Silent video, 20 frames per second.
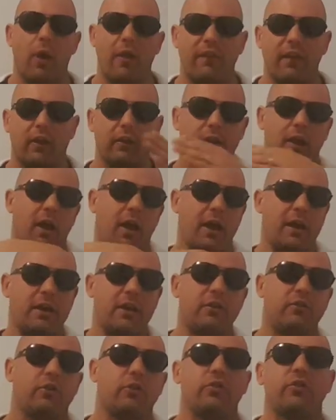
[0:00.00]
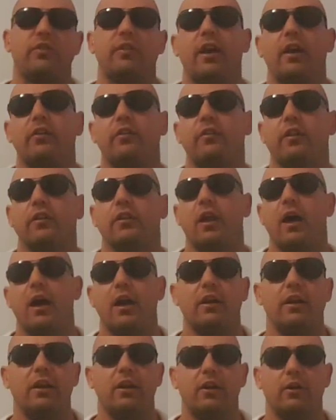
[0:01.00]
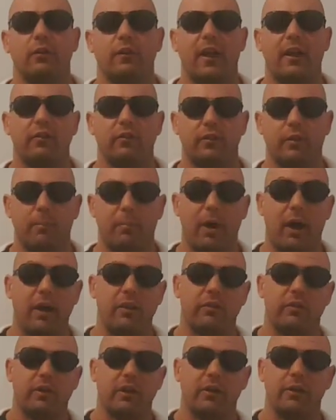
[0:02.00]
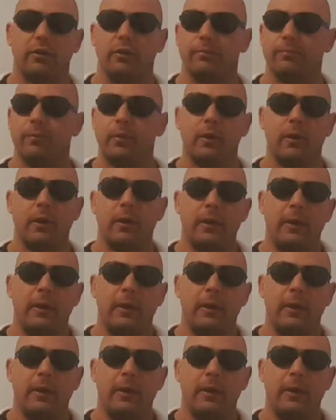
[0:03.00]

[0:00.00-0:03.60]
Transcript: when the line intersects the line here, that's the buy signal.